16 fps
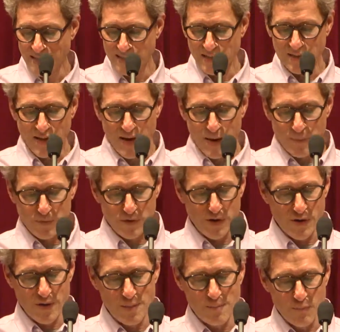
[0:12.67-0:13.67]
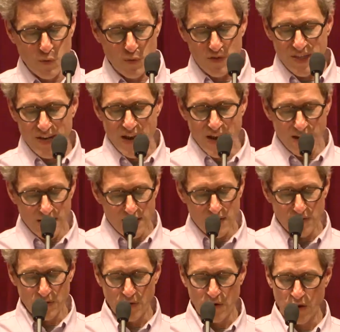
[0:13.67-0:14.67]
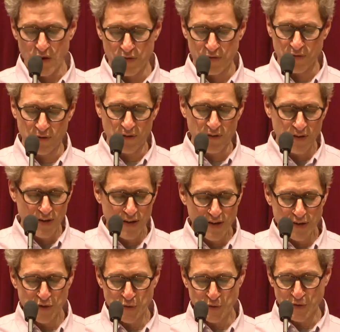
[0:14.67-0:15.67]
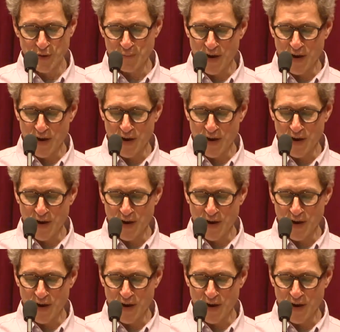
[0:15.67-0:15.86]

at the library more than any other author during